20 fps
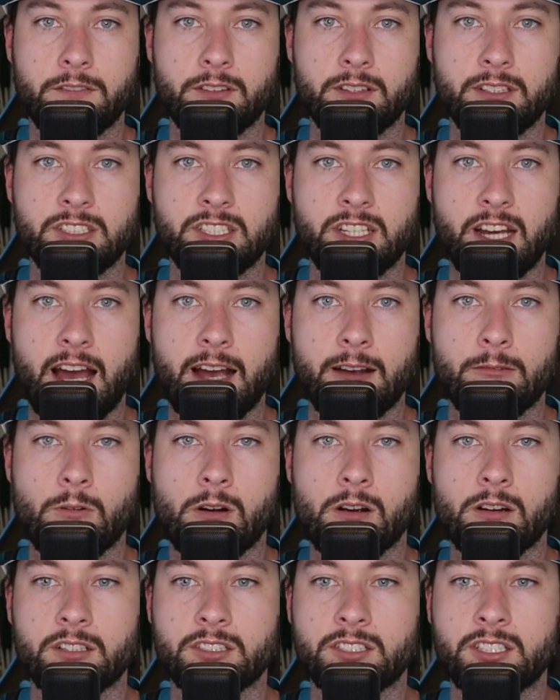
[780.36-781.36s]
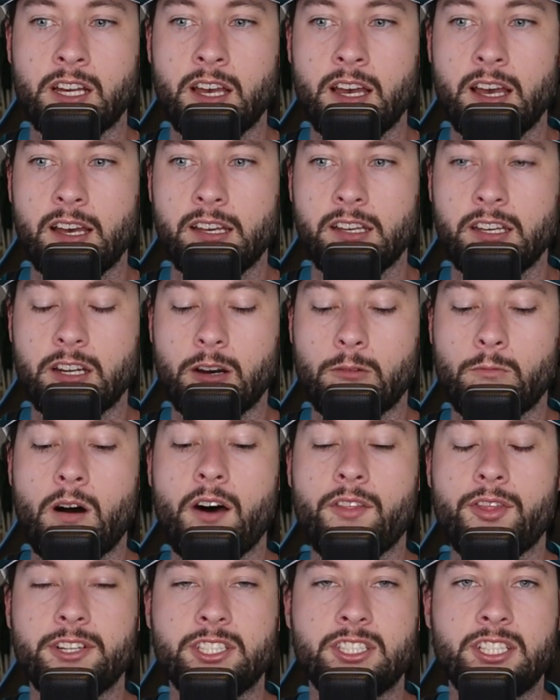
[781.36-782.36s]
for the Jaguars. You know,
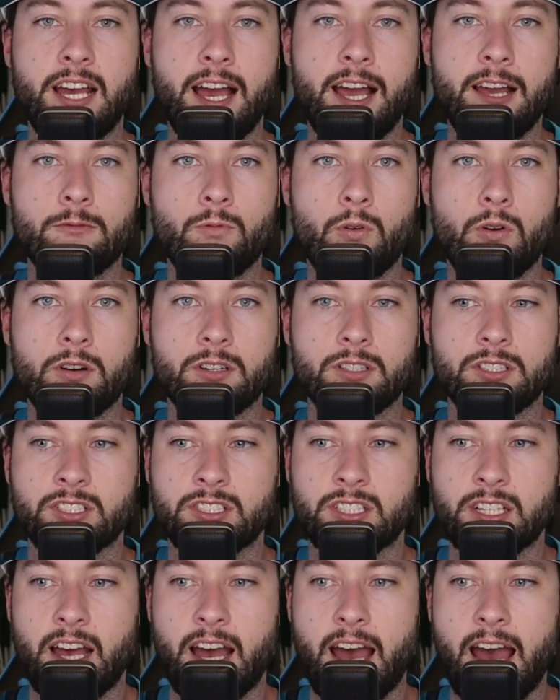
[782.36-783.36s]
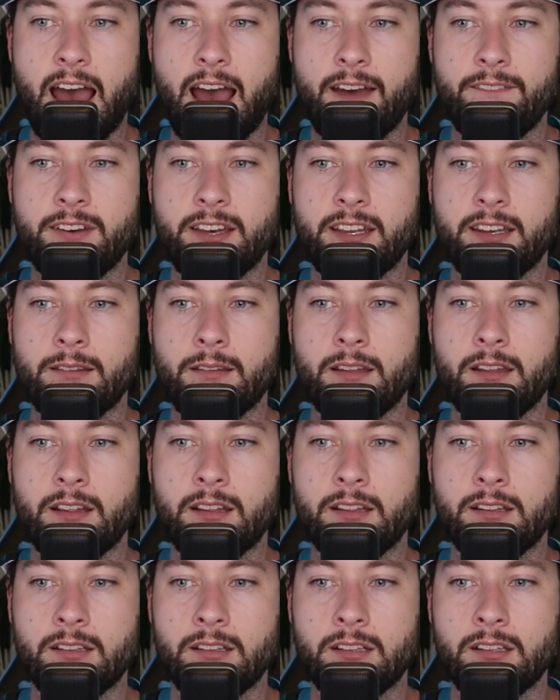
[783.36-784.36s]
while the Jaguars haven't,
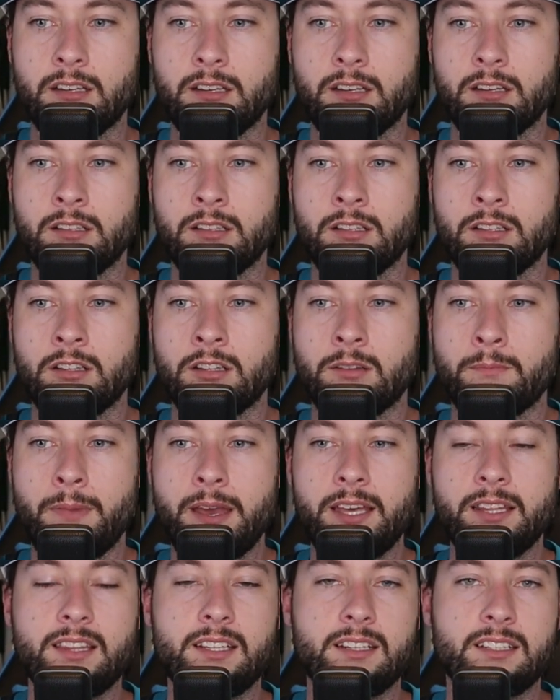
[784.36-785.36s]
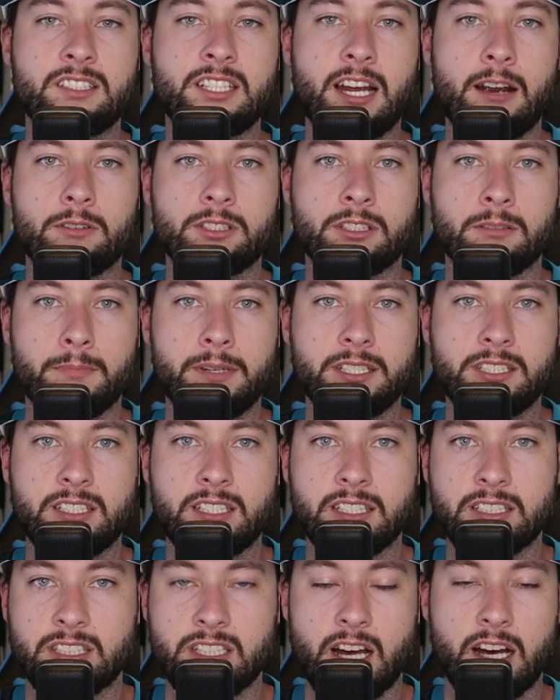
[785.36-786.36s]
the main thing the Jaguars are
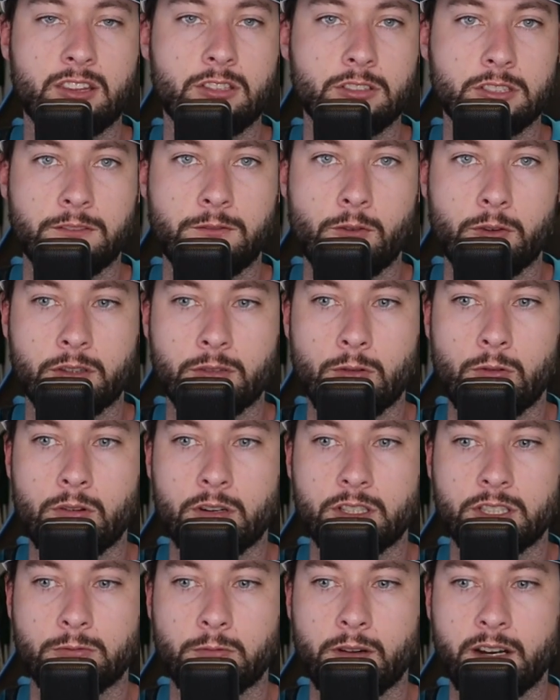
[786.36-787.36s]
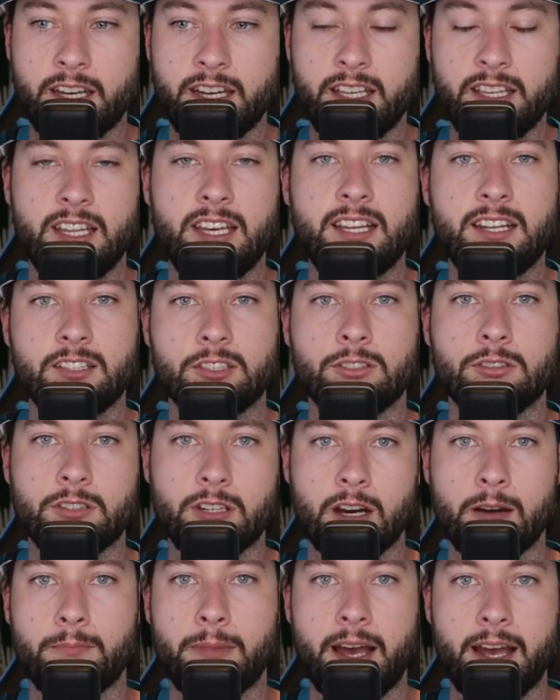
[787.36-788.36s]
missing is not those fourth quarters where he needed to
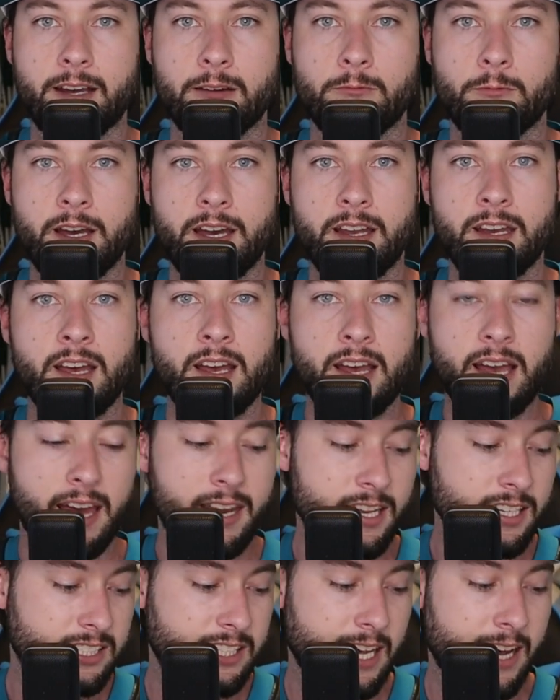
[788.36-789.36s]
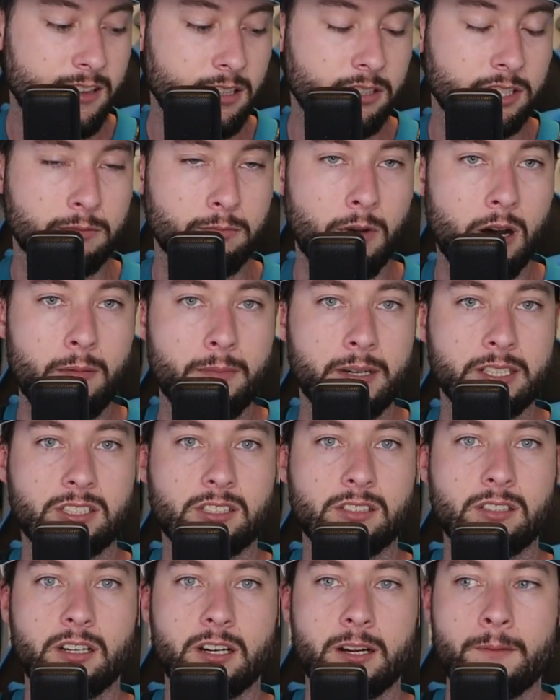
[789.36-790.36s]
come back and win. And he's had those
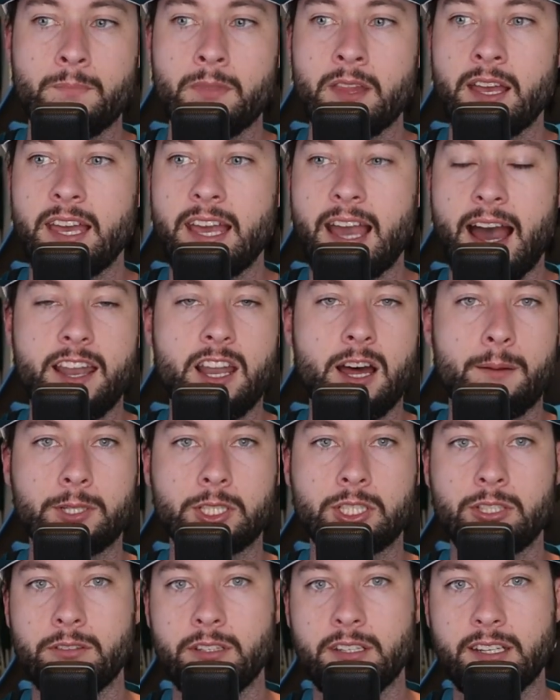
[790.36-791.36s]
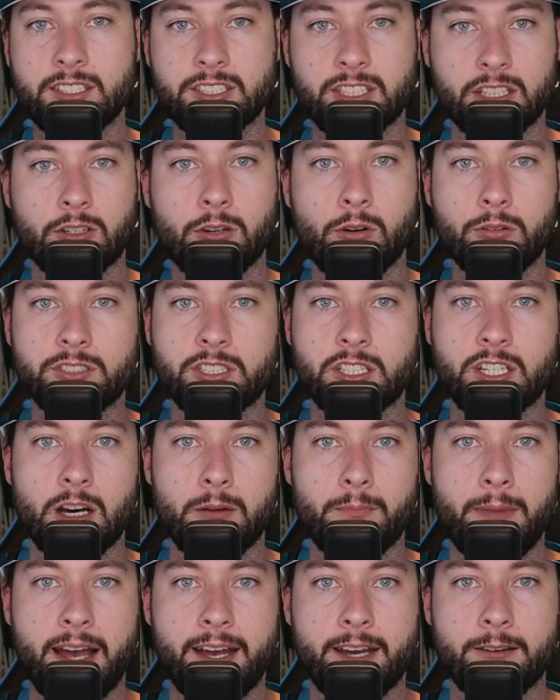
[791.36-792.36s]
moments. Look, he had an opportunity against the Colts to
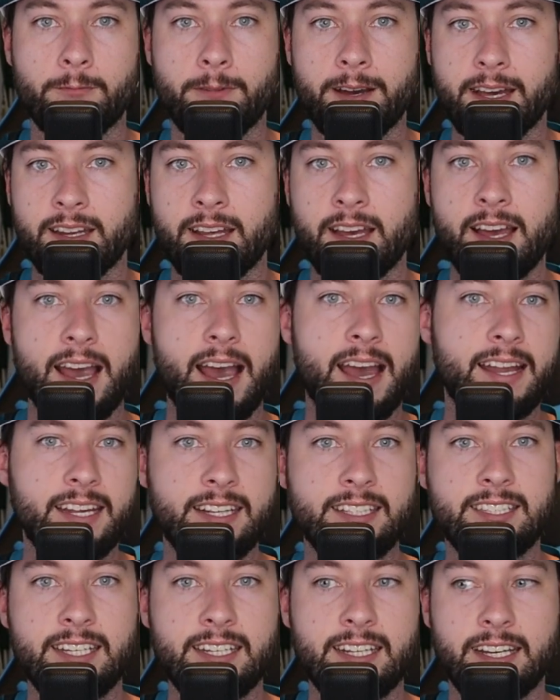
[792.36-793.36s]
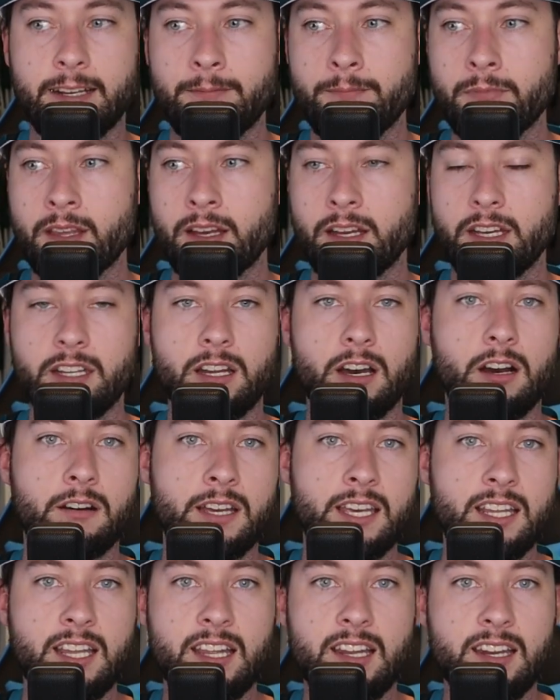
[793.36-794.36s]
come back and win, and he did it. You know,
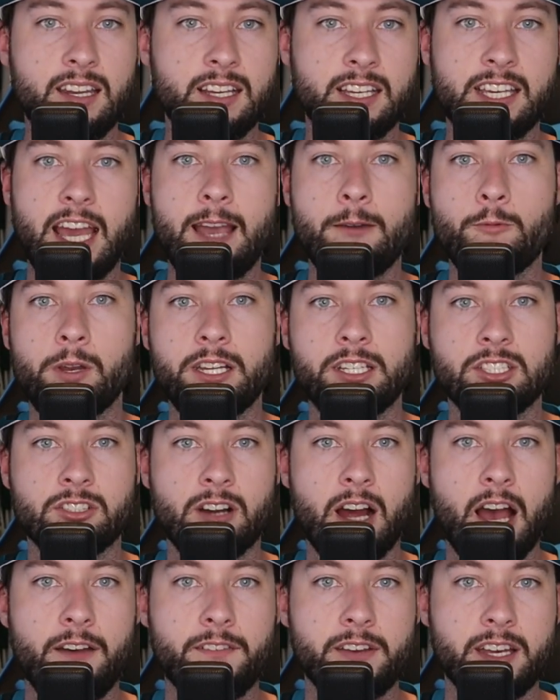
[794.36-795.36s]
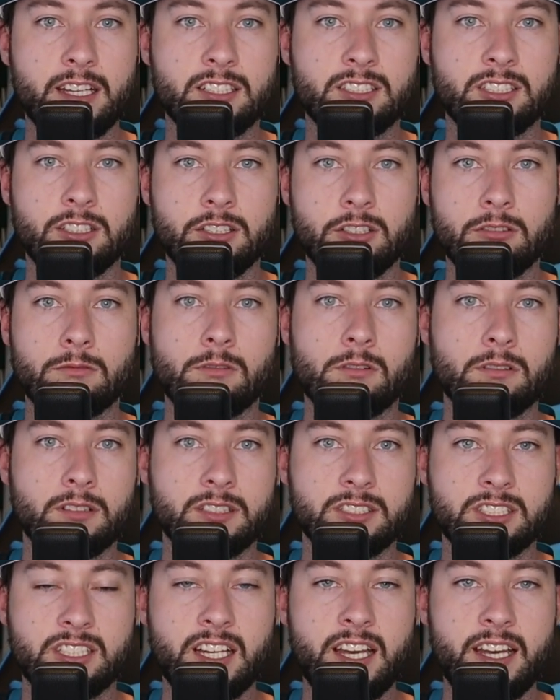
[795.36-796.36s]
he needed a game-winning drive against the New
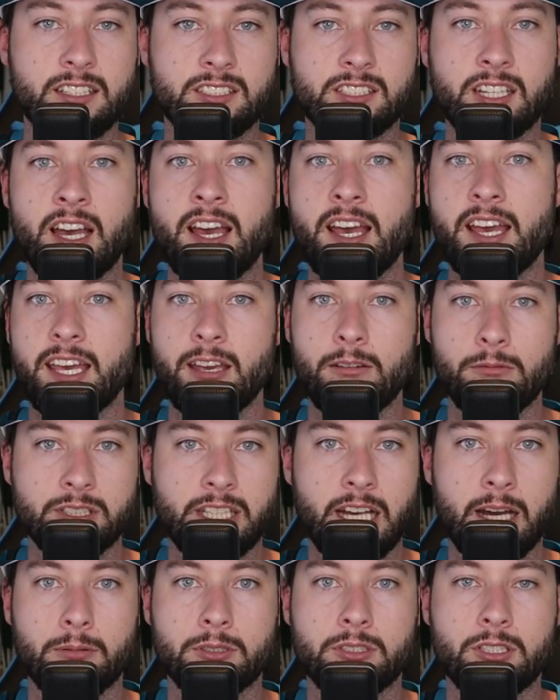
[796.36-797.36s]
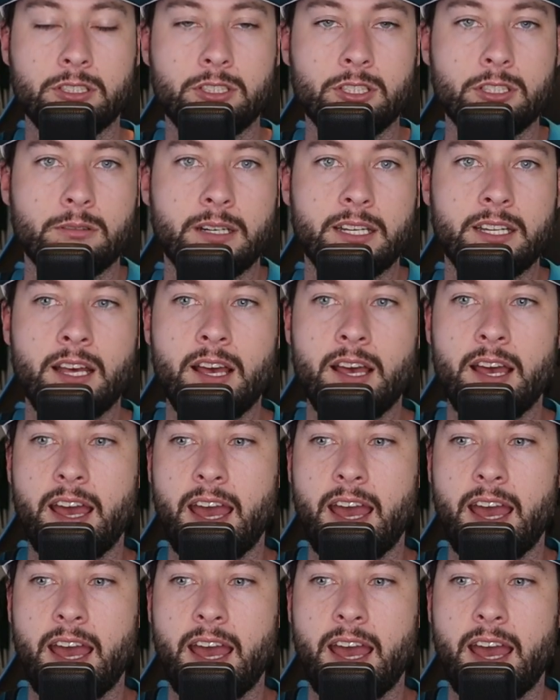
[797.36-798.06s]
Orleans Saints. He was able to do it.